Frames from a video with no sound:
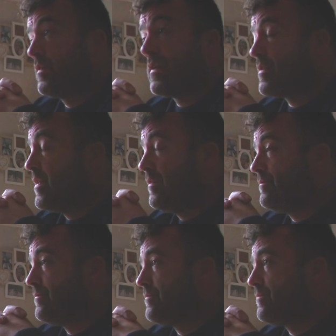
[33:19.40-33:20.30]
on. That's it.
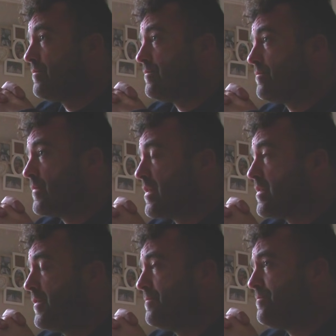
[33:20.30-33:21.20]

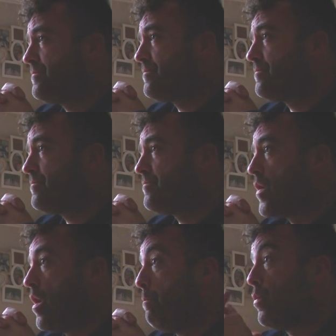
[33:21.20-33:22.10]
That's the best way to be, innit?